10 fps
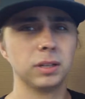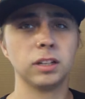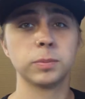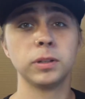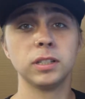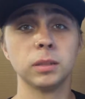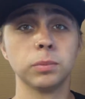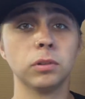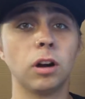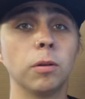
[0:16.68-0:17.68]
Now it's pretty
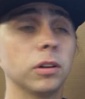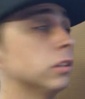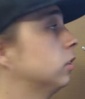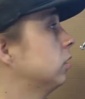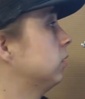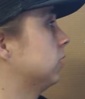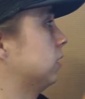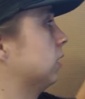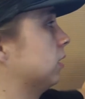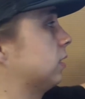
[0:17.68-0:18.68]
simple. All we're going to do is
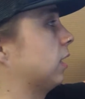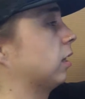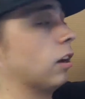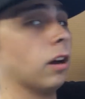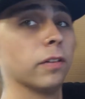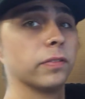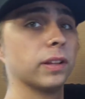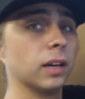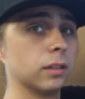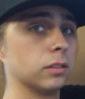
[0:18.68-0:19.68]
take off
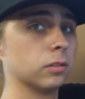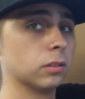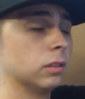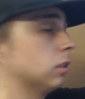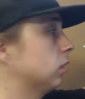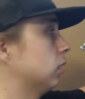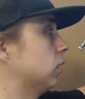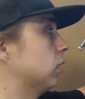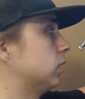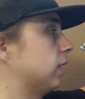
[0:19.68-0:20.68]
the iron door,
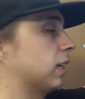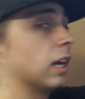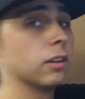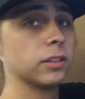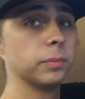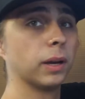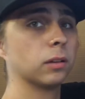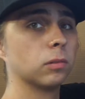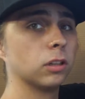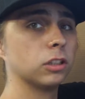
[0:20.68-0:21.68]
take out the
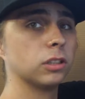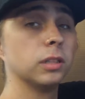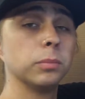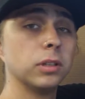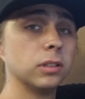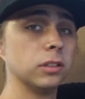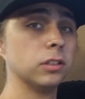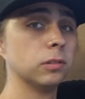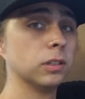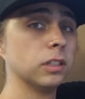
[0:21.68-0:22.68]
bad washer, and put in a
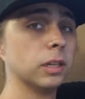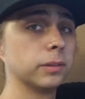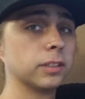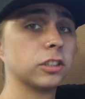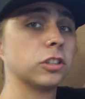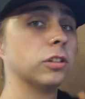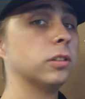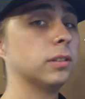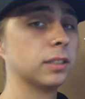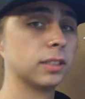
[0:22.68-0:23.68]
new one. I'm going to show
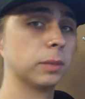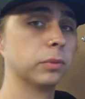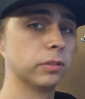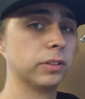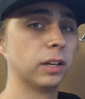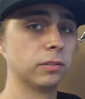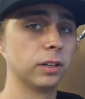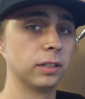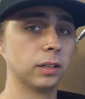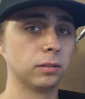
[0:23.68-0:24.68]
you an example of that
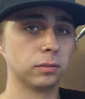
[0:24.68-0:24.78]
right now.